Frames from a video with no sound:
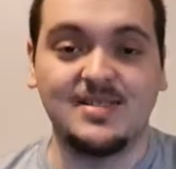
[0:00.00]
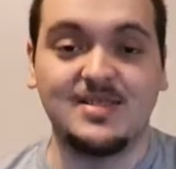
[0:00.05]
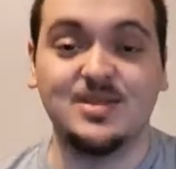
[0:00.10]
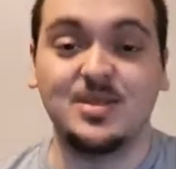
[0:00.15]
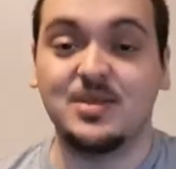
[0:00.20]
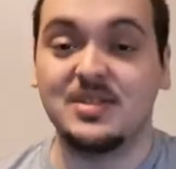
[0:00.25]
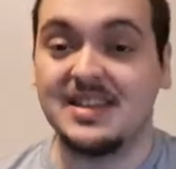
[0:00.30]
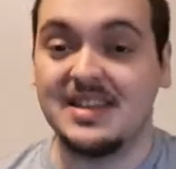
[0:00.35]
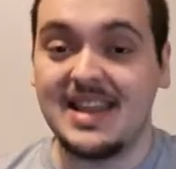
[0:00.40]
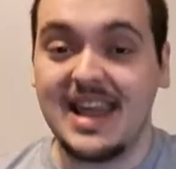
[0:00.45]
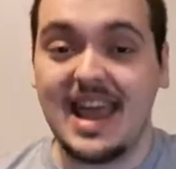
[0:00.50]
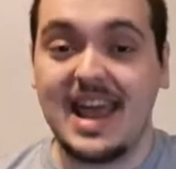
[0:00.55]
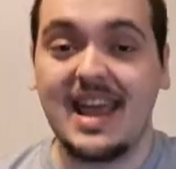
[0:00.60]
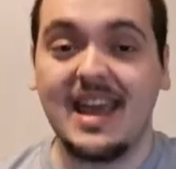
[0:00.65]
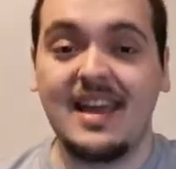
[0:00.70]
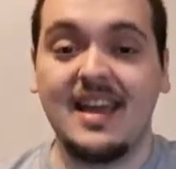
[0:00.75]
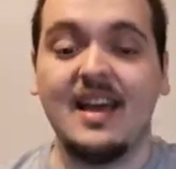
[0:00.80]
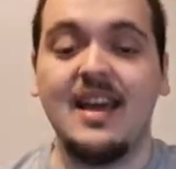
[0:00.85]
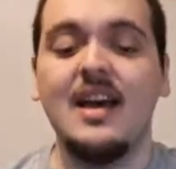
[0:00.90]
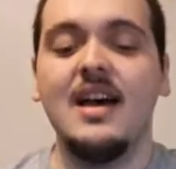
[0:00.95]
So
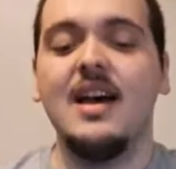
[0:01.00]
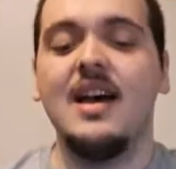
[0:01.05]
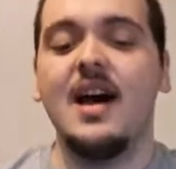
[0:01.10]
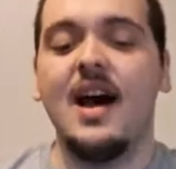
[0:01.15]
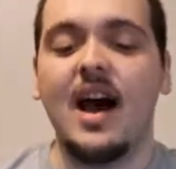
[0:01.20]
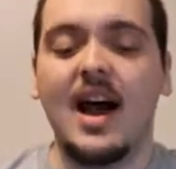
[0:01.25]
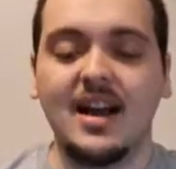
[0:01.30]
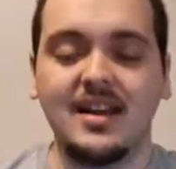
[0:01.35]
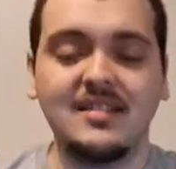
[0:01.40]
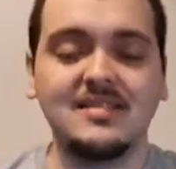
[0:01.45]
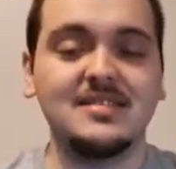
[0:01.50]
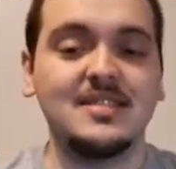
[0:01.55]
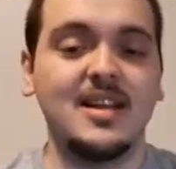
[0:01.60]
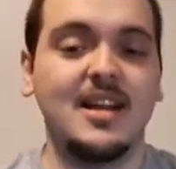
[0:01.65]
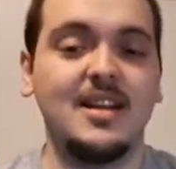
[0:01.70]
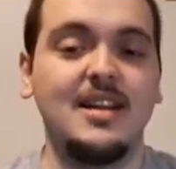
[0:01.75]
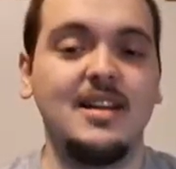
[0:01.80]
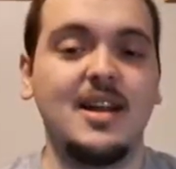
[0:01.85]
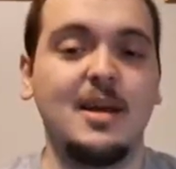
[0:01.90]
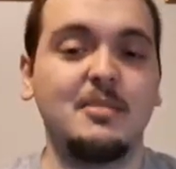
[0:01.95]
today, I
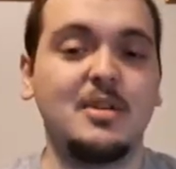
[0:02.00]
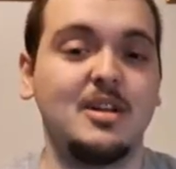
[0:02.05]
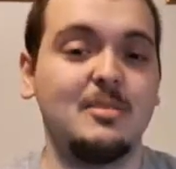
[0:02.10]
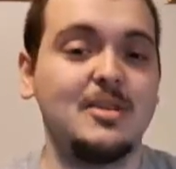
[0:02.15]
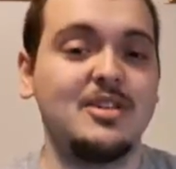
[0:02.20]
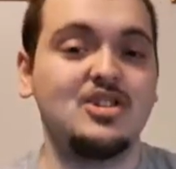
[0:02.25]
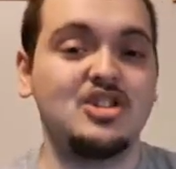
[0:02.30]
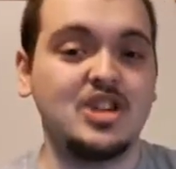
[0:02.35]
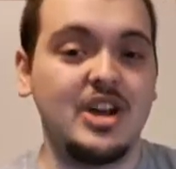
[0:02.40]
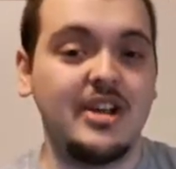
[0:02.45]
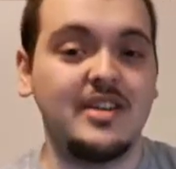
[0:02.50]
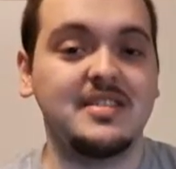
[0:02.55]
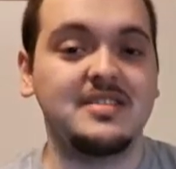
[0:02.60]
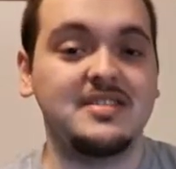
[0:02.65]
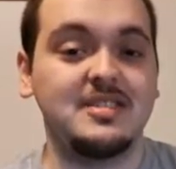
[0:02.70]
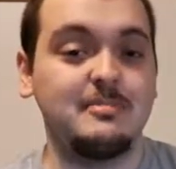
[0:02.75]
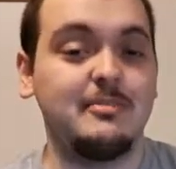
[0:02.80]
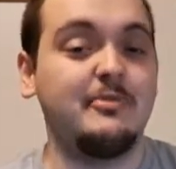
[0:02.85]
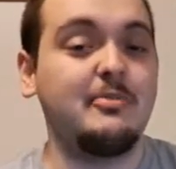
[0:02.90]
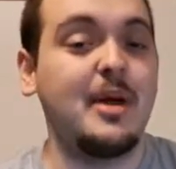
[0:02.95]
decided I'm going to be sharing
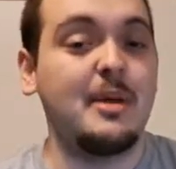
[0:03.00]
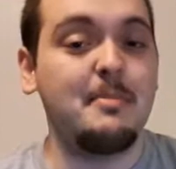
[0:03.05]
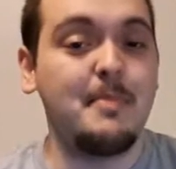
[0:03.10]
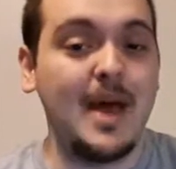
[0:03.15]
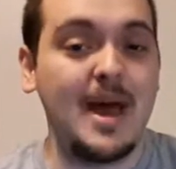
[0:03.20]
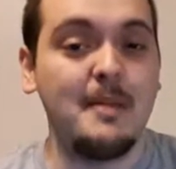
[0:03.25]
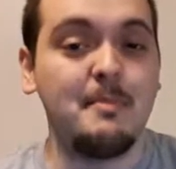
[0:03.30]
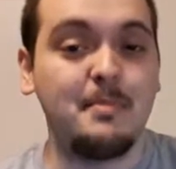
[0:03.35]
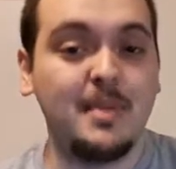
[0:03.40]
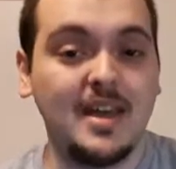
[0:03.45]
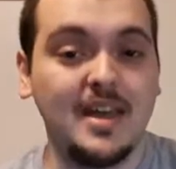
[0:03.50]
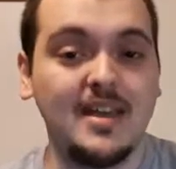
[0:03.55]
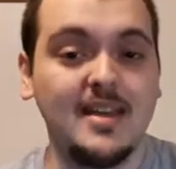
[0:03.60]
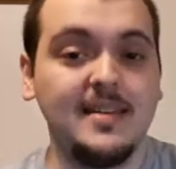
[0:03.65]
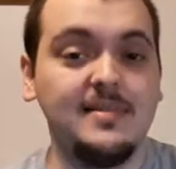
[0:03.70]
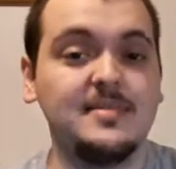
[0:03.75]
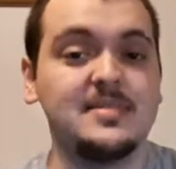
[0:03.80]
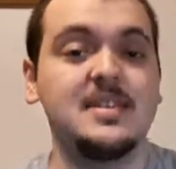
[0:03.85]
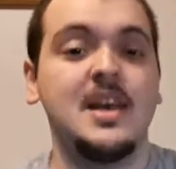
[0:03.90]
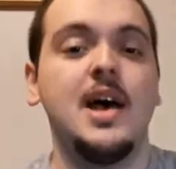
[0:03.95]
some of my pet
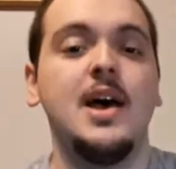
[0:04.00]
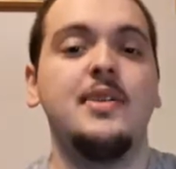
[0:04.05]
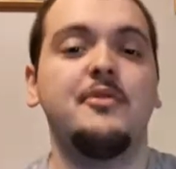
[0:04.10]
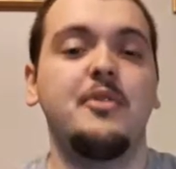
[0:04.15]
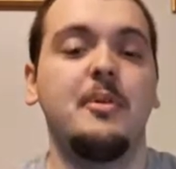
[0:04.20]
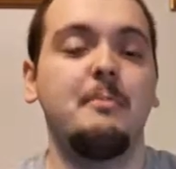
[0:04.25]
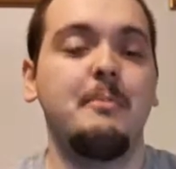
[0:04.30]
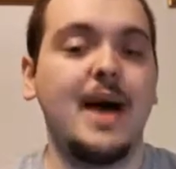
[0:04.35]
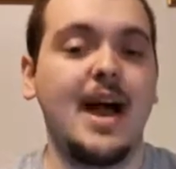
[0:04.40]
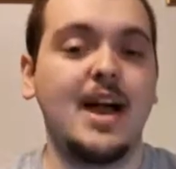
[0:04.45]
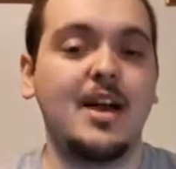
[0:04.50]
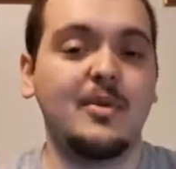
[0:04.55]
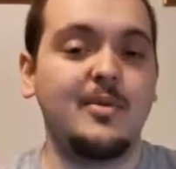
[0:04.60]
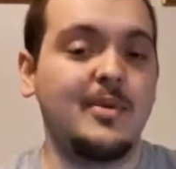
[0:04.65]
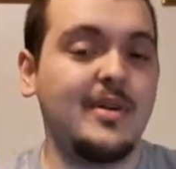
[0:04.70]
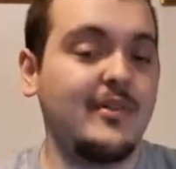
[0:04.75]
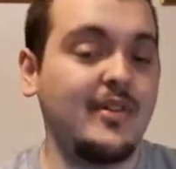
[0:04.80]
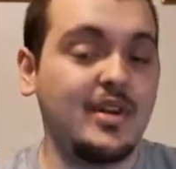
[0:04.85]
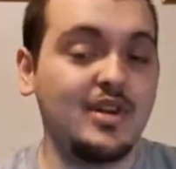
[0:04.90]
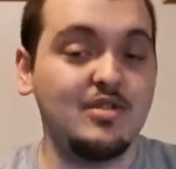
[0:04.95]
peeves from back
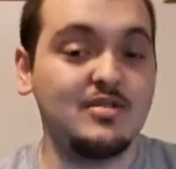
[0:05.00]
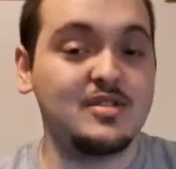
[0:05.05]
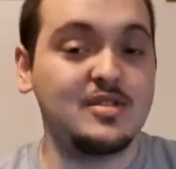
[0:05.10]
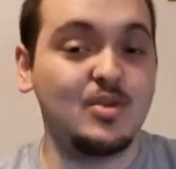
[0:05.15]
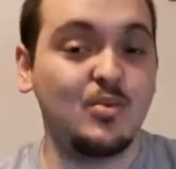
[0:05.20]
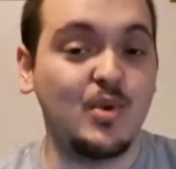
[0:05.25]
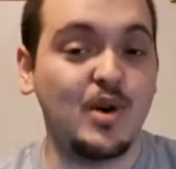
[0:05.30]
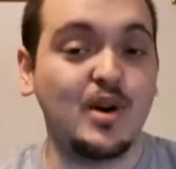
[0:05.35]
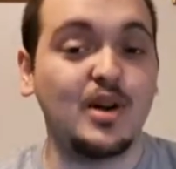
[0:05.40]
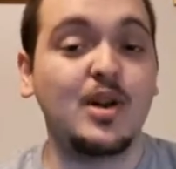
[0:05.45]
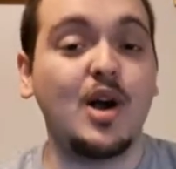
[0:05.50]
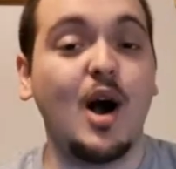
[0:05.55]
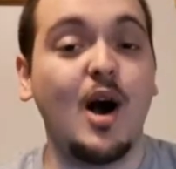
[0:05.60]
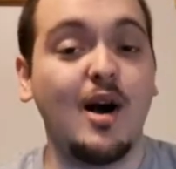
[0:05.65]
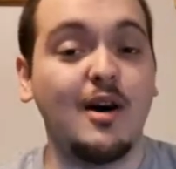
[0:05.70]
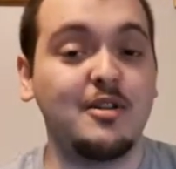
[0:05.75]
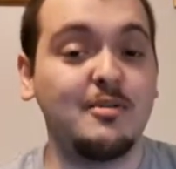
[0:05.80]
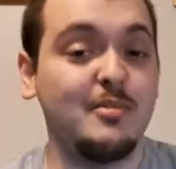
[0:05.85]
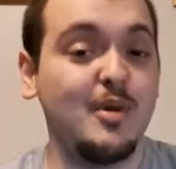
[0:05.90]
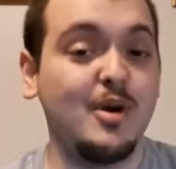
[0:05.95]
whenever I used to work
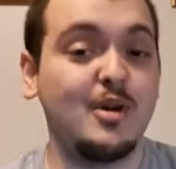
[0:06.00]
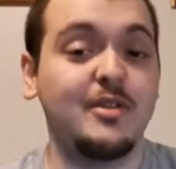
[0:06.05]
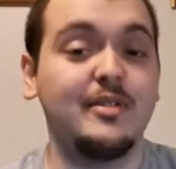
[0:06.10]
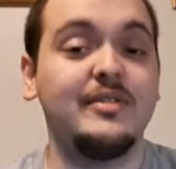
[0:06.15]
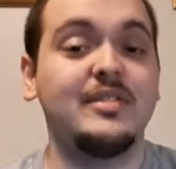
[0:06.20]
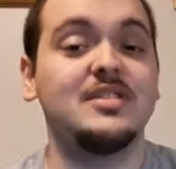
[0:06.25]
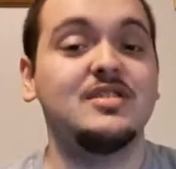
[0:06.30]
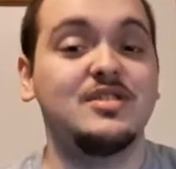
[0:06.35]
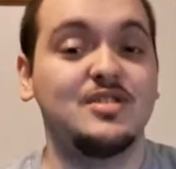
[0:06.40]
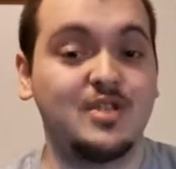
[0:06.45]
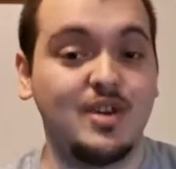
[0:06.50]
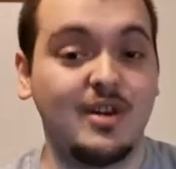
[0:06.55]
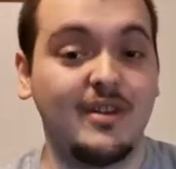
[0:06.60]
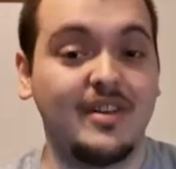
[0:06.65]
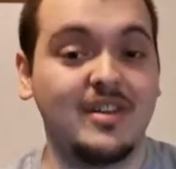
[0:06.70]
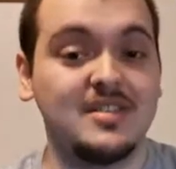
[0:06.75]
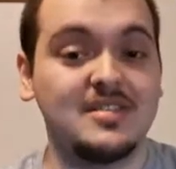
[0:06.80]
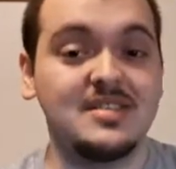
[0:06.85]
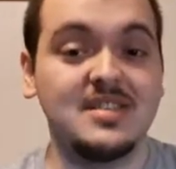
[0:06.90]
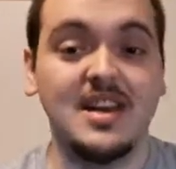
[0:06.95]
automotive
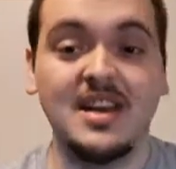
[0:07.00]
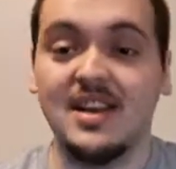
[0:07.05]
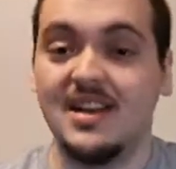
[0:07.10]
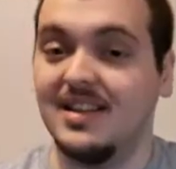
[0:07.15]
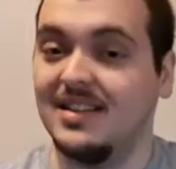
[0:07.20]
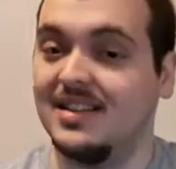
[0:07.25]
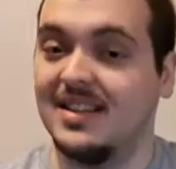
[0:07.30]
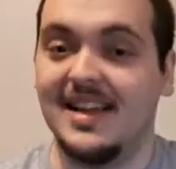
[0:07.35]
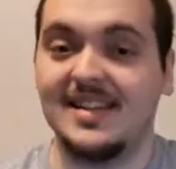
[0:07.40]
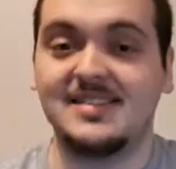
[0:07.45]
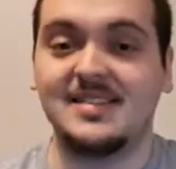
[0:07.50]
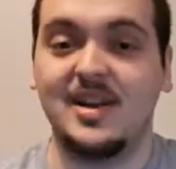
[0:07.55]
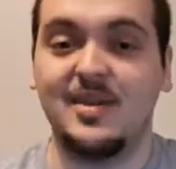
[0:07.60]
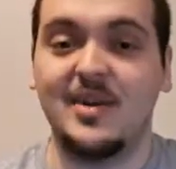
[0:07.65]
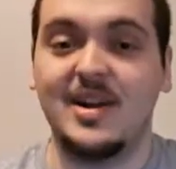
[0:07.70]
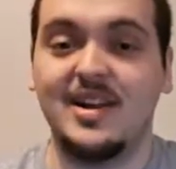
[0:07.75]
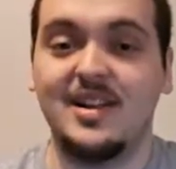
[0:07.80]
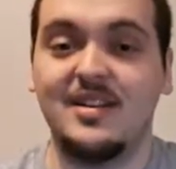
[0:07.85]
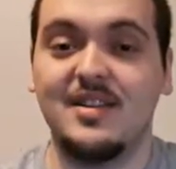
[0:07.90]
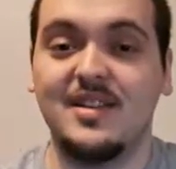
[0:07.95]
service. Let's get
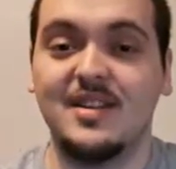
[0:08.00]
right into